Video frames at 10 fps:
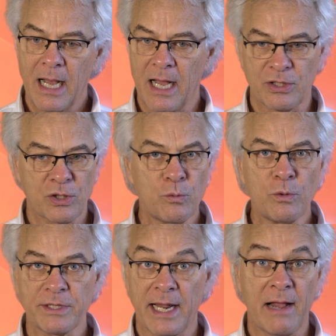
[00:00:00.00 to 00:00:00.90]

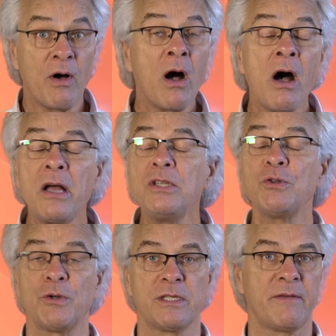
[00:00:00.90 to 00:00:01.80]
schools that have
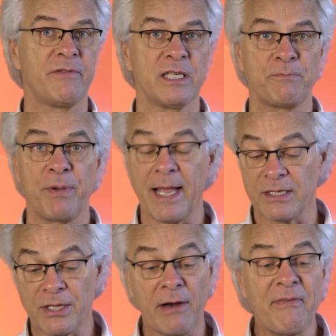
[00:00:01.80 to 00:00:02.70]
hundreds of these
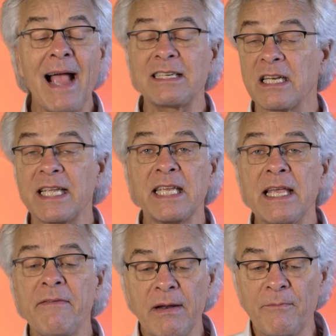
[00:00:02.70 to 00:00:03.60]
pens. They've actually
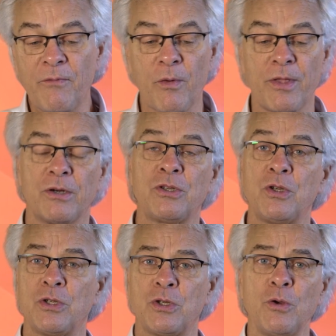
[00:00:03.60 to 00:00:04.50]
given them
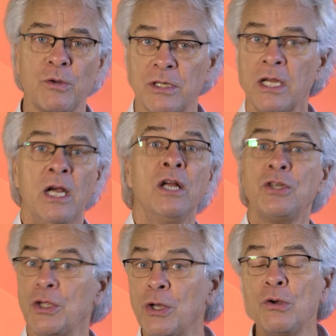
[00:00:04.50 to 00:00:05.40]
to students
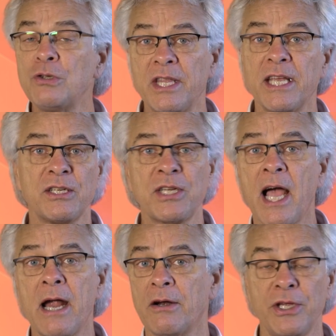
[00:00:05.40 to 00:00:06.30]
to use the
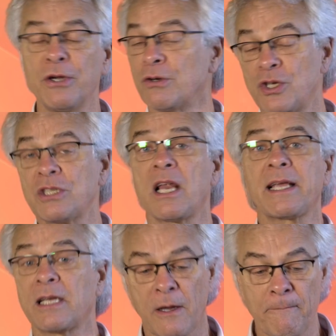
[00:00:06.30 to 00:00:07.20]
entire year, just
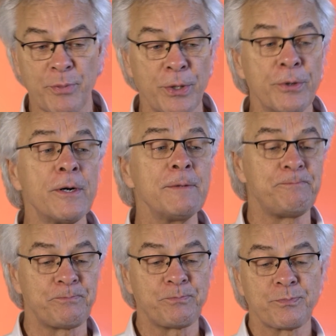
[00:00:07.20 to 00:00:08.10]
like a computer.
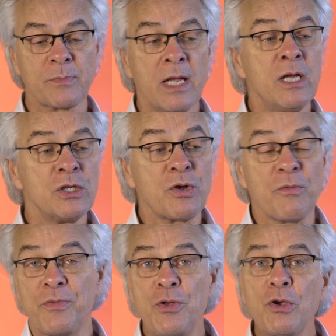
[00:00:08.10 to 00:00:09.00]
So
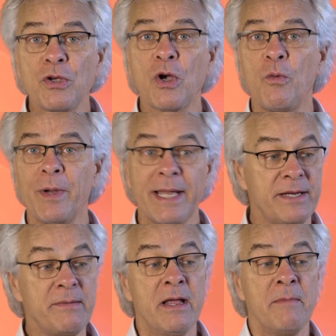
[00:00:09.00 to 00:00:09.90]
you can go in
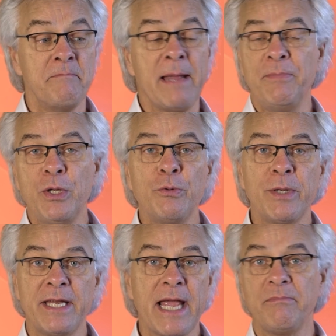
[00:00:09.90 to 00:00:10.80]
and maybe you
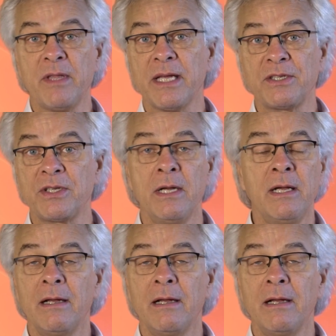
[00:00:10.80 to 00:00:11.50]
would name this,